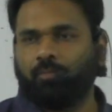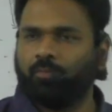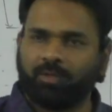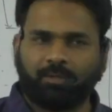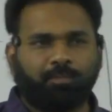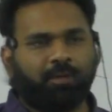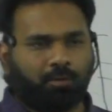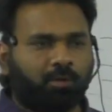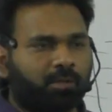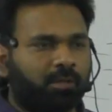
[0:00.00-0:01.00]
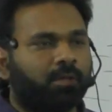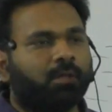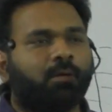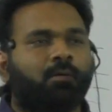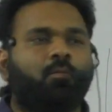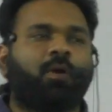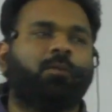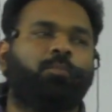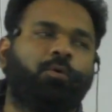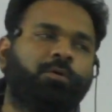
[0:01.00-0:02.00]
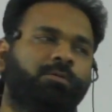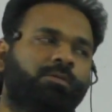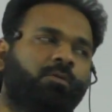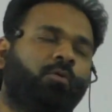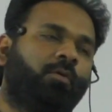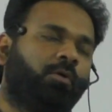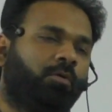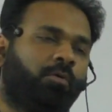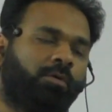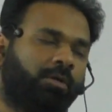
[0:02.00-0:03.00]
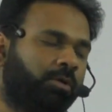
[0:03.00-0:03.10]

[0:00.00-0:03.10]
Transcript: Whether P naught 1.01 or